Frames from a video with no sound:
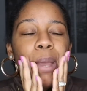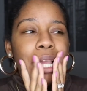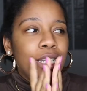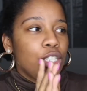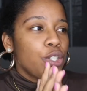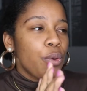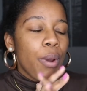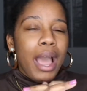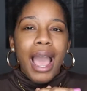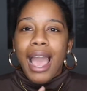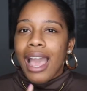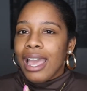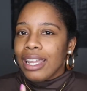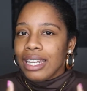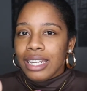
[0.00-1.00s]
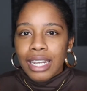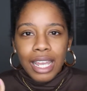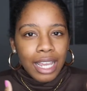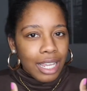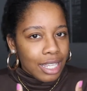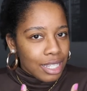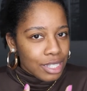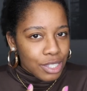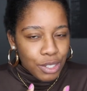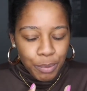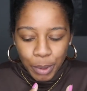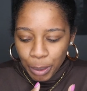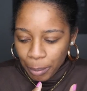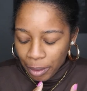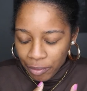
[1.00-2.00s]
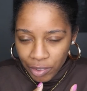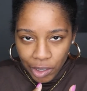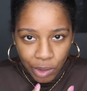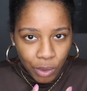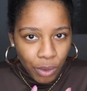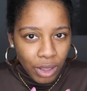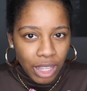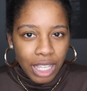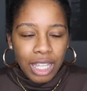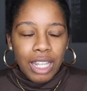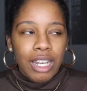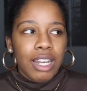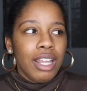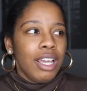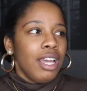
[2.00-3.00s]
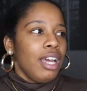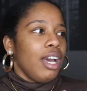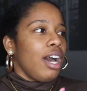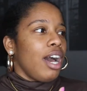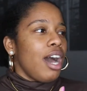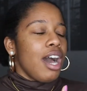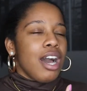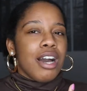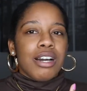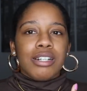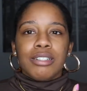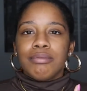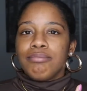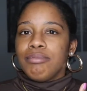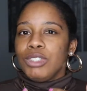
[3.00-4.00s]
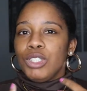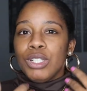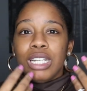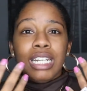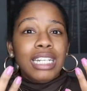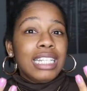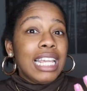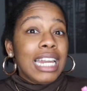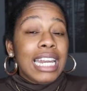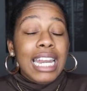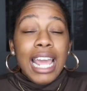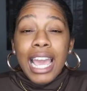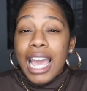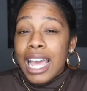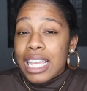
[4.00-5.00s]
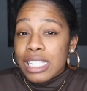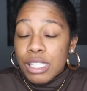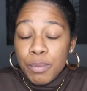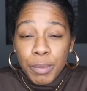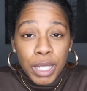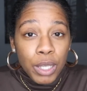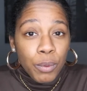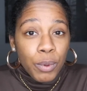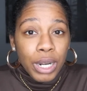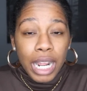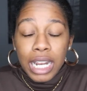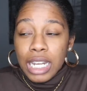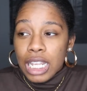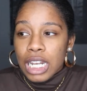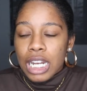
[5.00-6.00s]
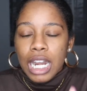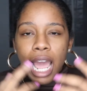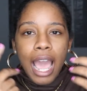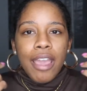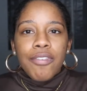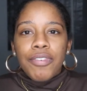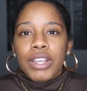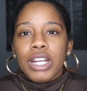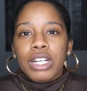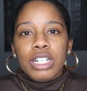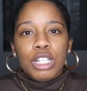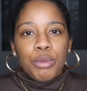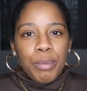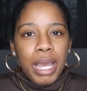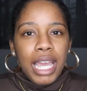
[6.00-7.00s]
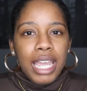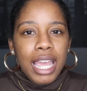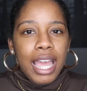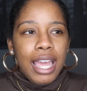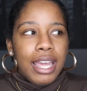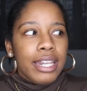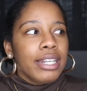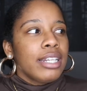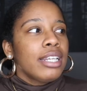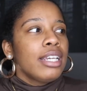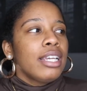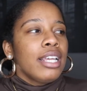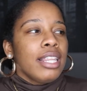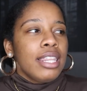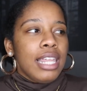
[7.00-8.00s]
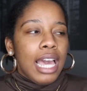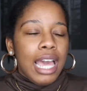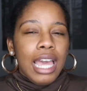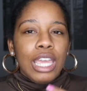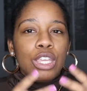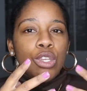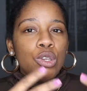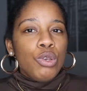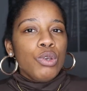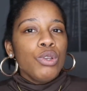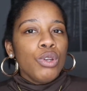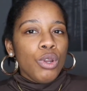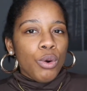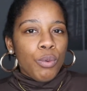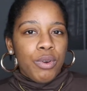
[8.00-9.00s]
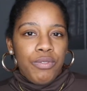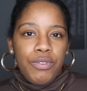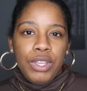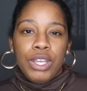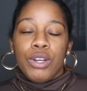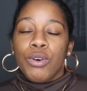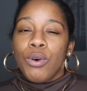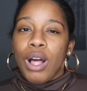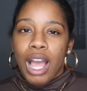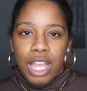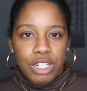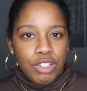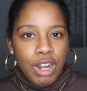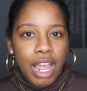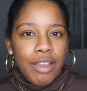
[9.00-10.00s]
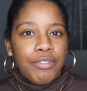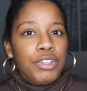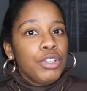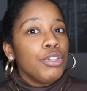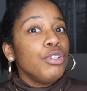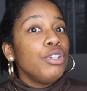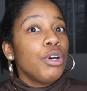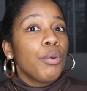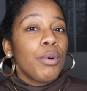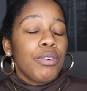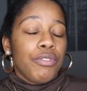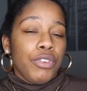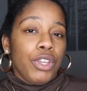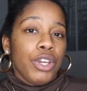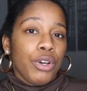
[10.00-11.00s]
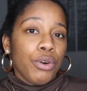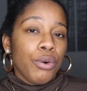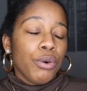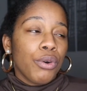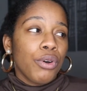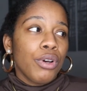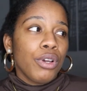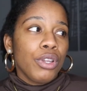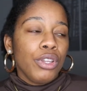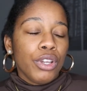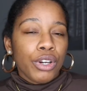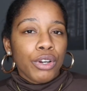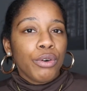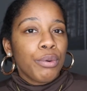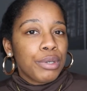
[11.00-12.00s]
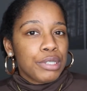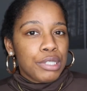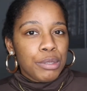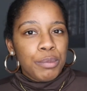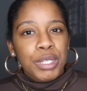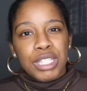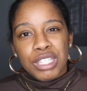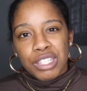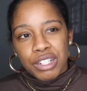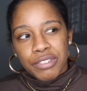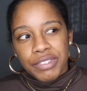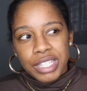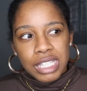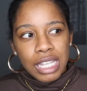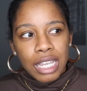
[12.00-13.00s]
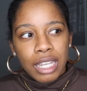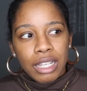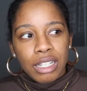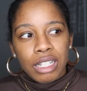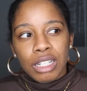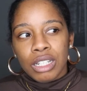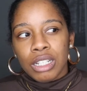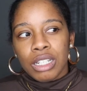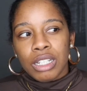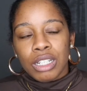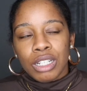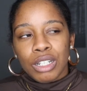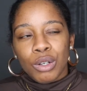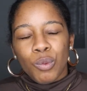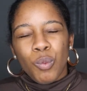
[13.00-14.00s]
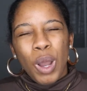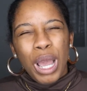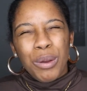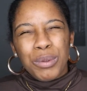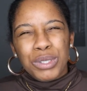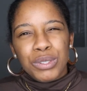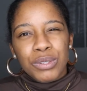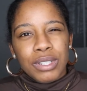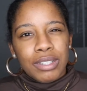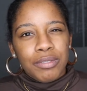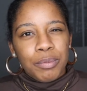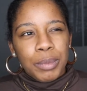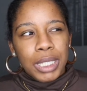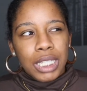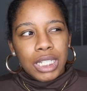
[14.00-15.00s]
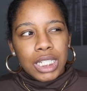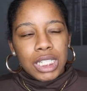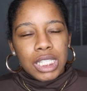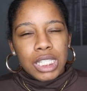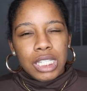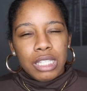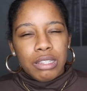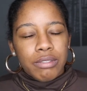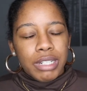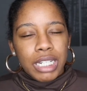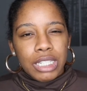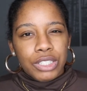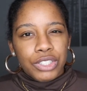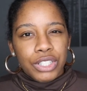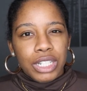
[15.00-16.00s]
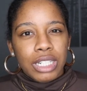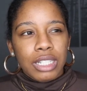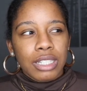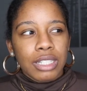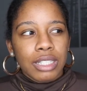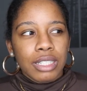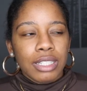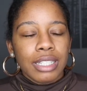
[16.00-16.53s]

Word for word: Mind you, I didn't ask to bring my vehicle in. Um, you didn't, they didn't ask me what I needed. I figured in my head that you know what vehicle I drive, you know what vehicle you're going to be servicing. Why would you give me a C300?